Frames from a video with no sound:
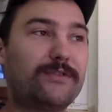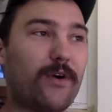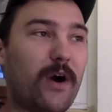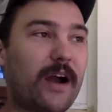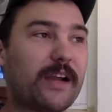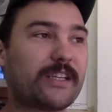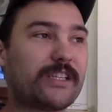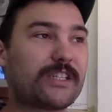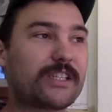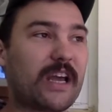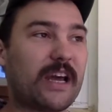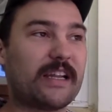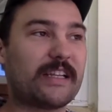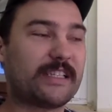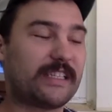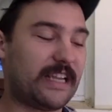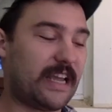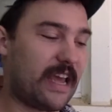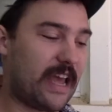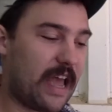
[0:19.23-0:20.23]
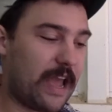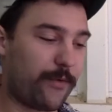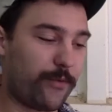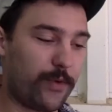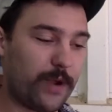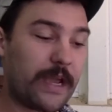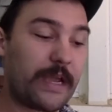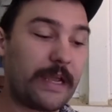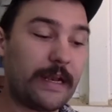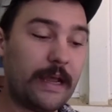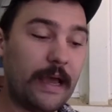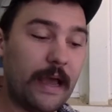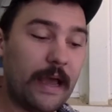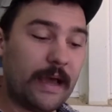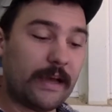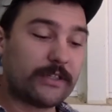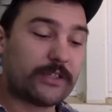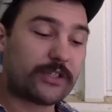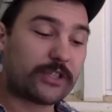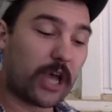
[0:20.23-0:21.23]
I can just kind of sit and read.
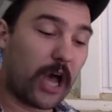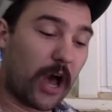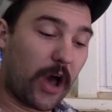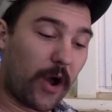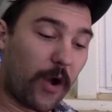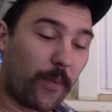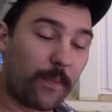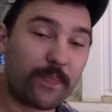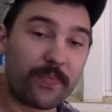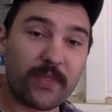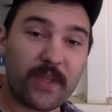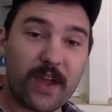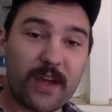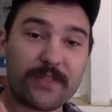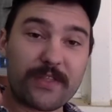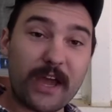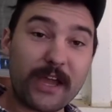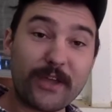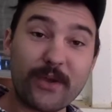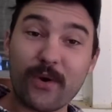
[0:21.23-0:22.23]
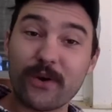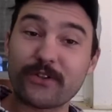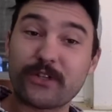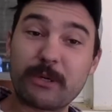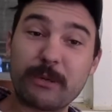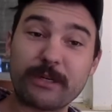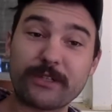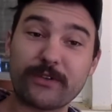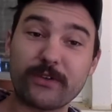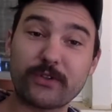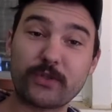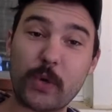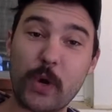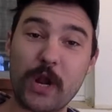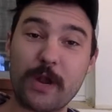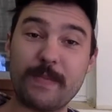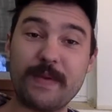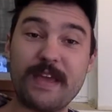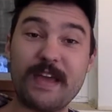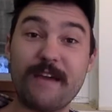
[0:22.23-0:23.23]
So, thank you all so much for joining
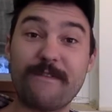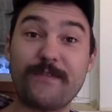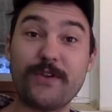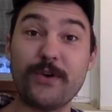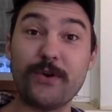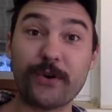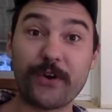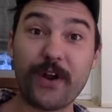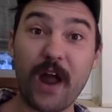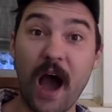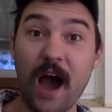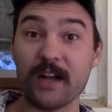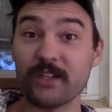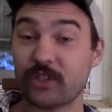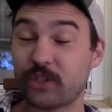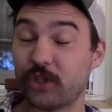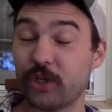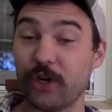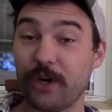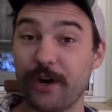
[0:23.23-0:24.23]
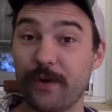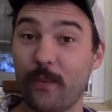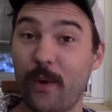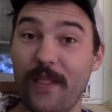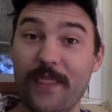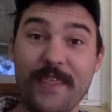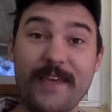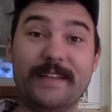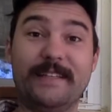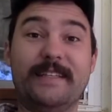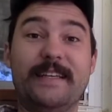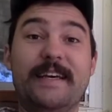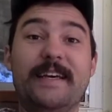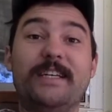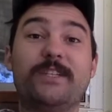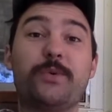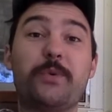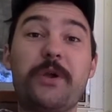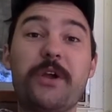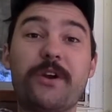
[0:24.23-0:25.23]
me. If you are not sure what this is,
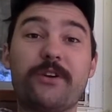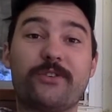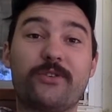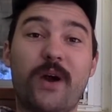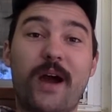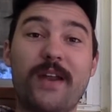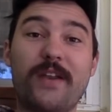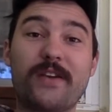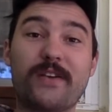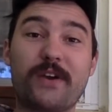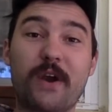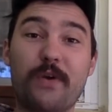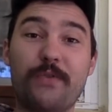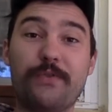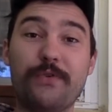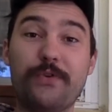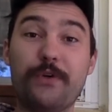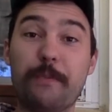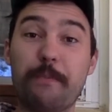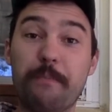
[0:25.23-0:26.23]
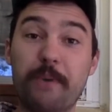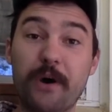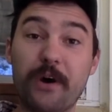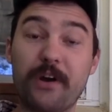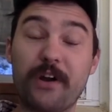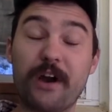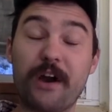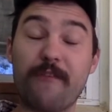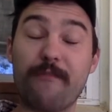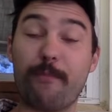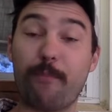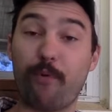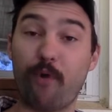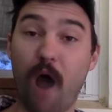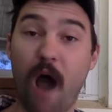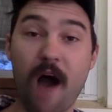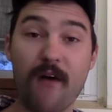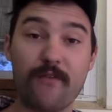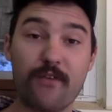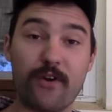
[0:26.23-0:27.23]
we are trying to go through the book of
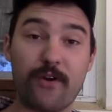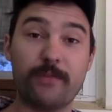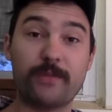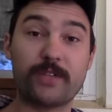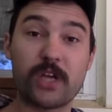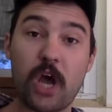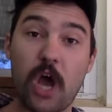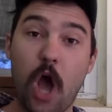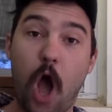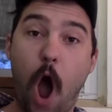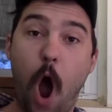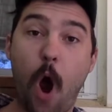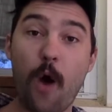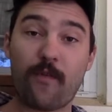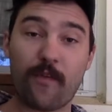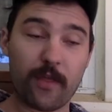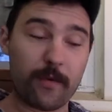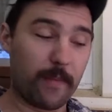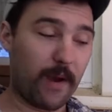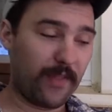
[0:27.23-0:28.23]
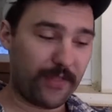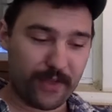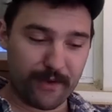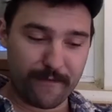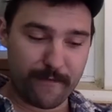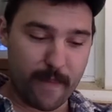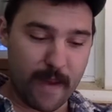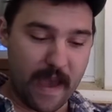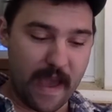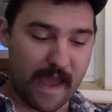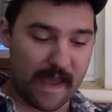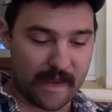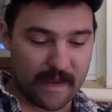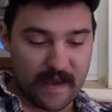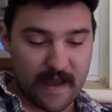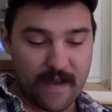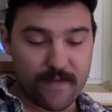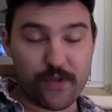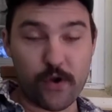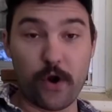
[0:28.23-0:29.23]
Proverbs over the month of May.
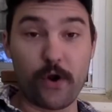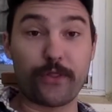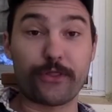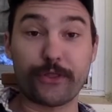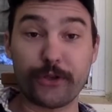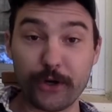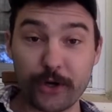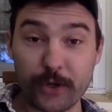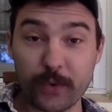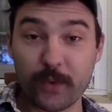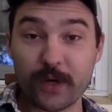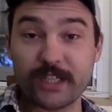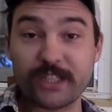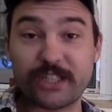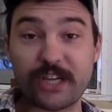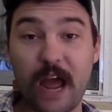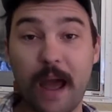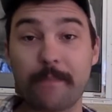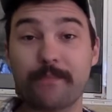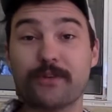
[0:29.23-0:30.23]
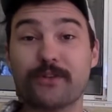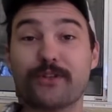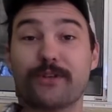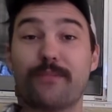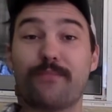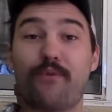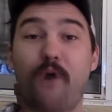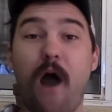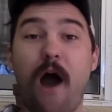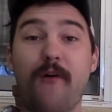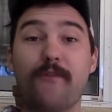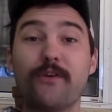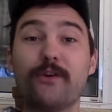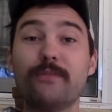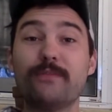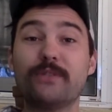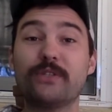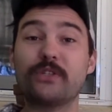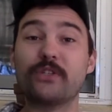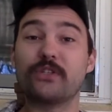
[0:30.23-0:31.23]
There are 31 chapters in
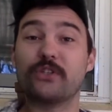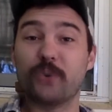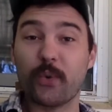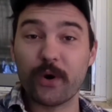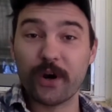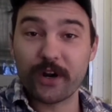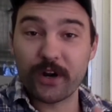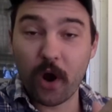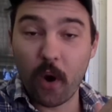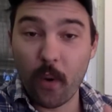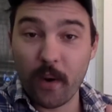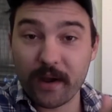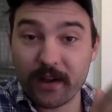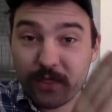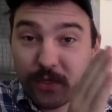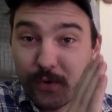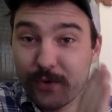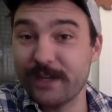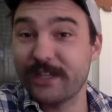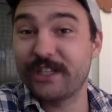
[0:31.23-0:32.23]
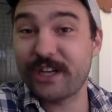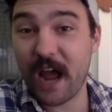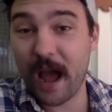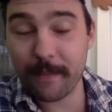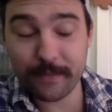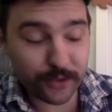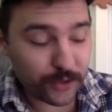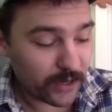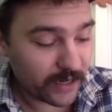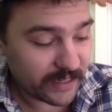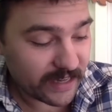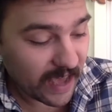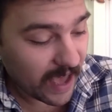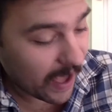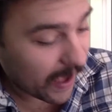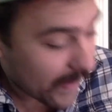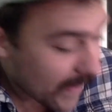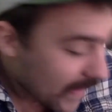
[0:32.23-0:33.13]
Proverbs, so we're going through a chapter a day.